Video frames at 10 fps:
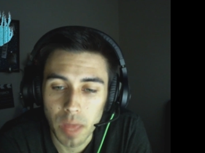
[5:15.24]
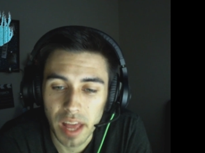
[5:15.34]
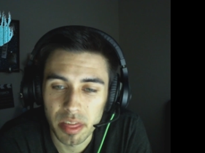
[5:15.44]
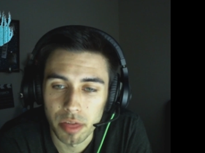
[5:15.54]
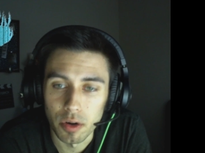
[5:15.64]

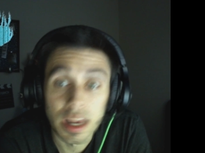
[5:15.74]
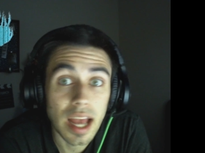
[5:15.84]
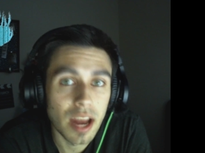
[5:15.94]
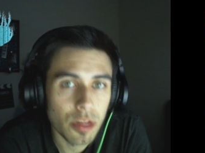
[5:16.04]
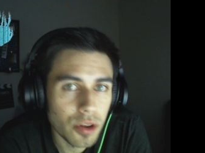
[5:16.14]
like
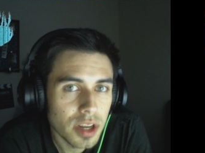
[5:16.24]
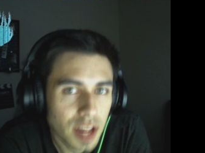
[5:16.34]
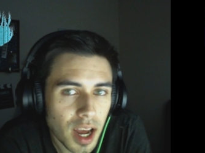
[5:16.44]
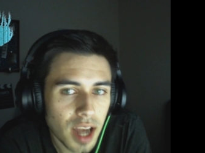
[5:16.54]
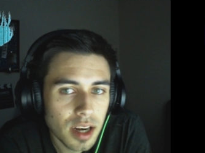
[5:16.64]
38 or
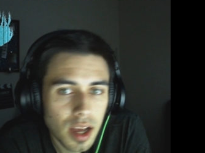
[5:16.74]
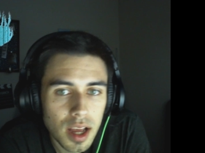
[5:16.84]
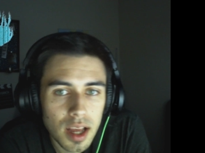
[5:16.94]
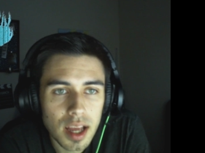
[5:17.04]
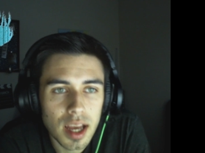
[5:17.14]
39.
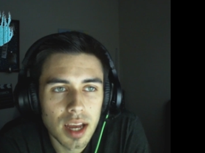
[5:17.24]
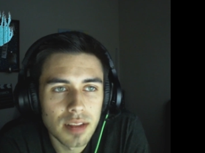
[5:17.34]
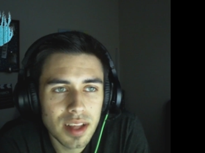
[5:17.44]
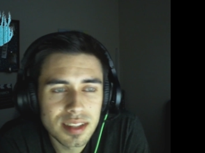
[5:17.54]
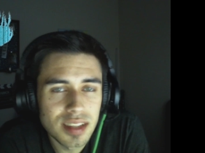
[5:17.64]

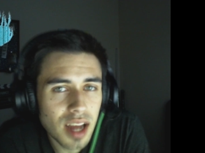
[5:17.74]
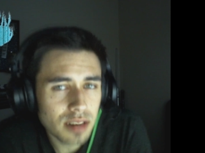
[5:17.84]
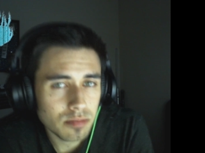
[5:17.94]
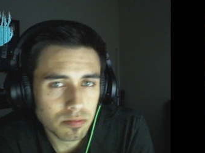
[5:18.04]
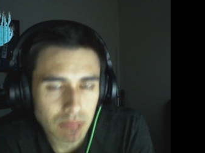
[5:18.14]
And that's
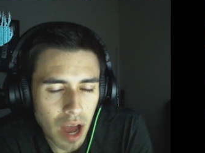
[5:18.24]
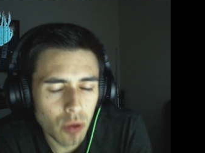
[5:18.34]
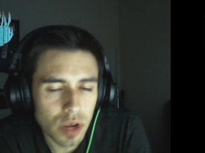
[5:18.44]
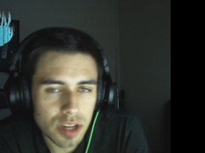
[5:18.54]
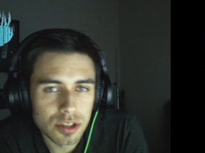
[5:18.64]
not
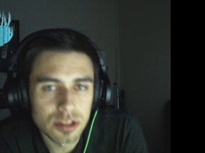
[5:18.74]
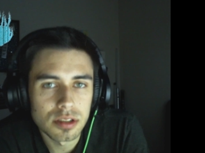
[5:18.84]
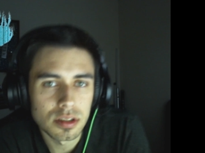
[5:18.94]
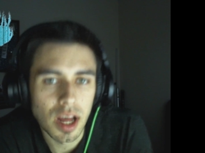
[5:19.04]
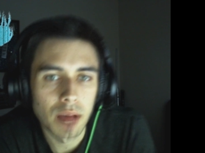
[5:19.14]

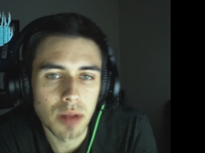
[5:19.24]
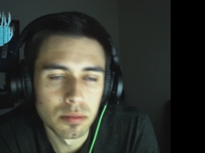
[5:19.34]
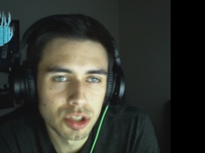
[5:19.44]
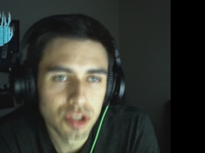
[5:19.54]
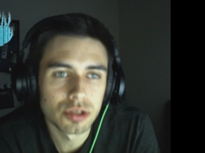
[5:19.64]
outrageous. I'm,
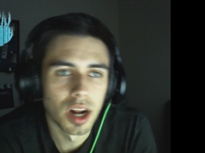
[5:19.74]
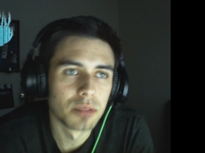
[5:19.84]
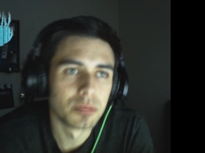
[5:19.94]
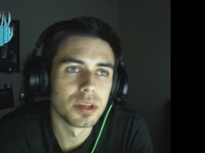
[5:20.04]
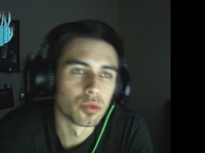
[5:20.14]
I'm just
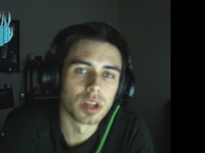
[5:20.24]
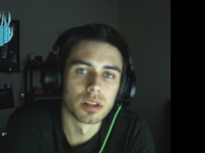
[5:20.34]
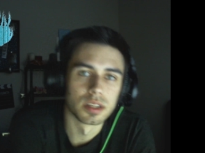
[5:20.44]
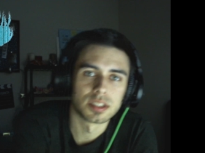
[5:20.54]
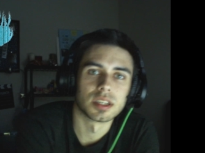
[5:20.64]
trying to be
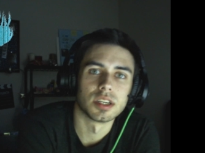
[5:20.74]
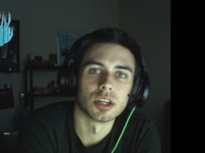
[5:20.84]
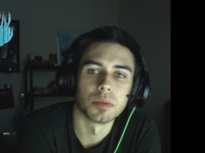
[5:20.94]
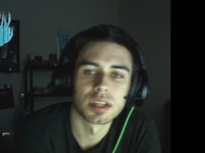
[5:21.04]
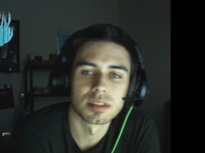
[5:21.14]
realistic
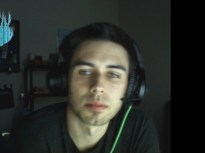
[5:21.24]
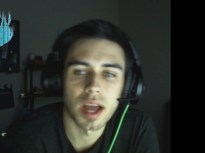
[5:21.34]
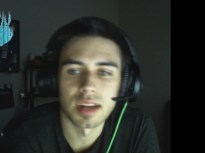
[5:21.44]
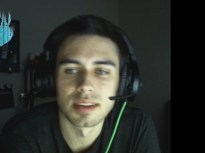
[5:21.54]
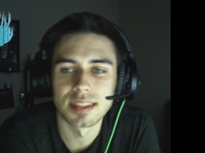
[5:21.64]
here because I'm
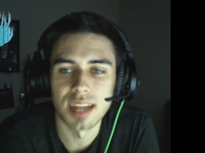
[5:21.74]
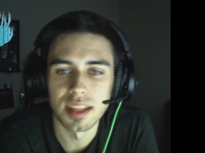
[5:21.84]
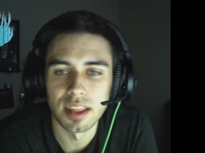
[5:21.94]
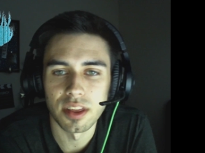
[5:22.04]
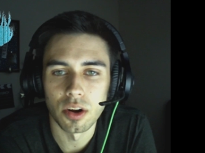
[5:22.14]
not going to
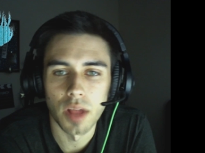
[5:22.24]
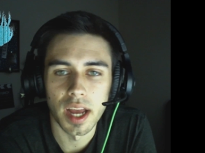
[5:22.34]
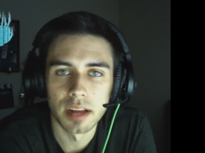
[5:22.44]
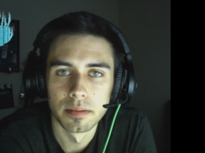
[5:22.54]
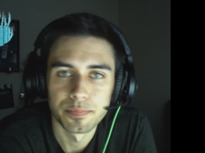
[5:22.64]
say that they're
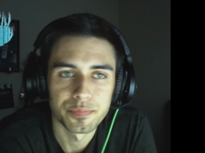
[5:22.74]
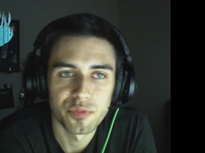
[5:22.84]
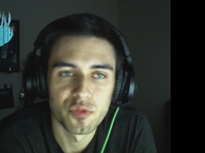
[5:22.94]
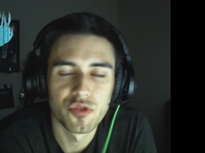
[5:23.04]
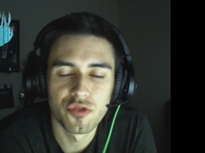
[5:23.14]
like
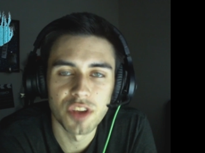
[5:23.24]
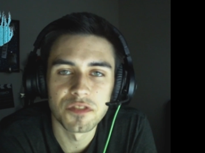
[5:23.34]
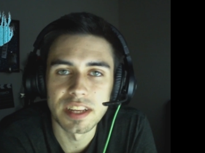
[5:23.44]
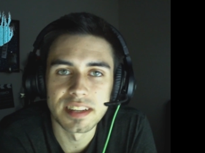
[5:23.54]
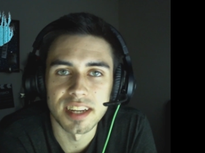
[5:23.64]

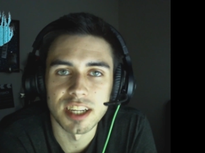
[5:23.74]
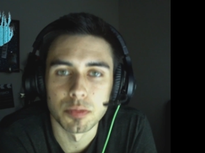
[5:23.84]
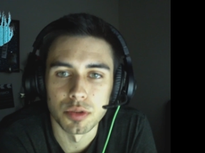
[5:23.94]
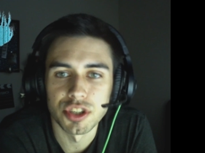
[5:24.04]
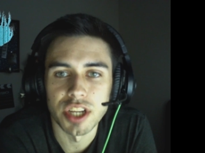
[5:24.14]

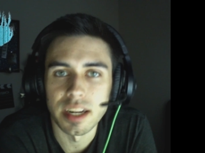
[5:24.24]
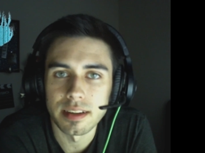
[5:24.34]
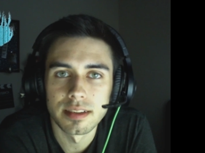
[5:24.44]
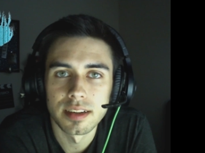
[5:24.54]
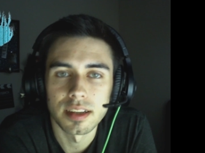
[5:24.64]

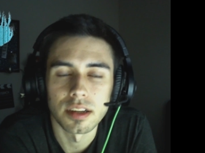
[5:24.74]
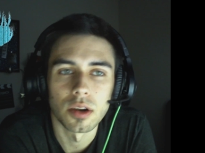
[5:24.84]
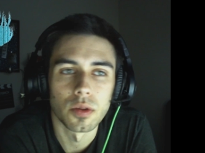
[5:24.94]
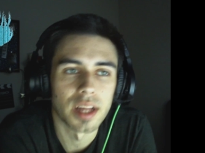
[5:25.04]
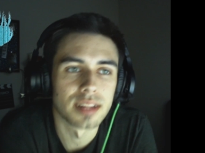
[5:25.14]
56%. You
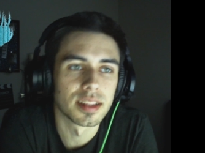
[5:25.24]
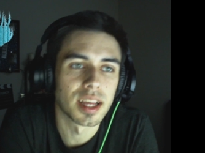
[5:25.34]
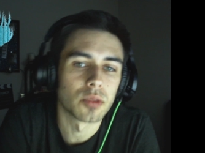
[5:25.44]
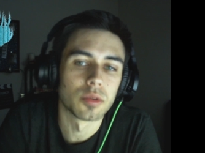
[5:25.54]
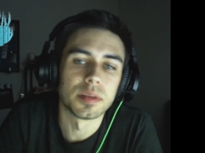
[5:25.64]
know, that,
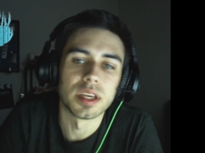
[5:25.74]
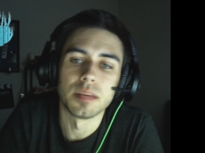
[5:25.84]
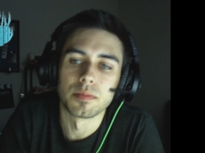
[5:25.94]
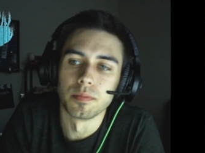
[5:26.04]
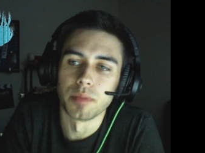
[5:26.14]
that would
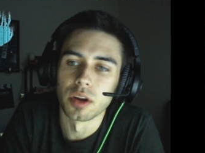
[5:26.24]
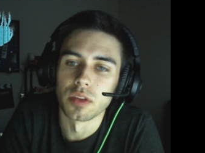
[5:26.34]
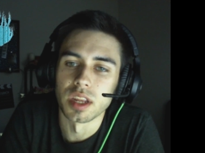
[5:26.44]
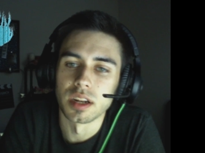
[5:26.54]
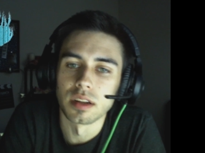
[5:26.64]
be
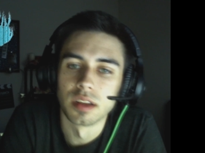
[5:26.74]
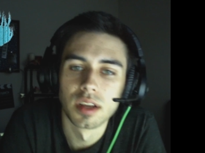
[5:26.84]
bigger than,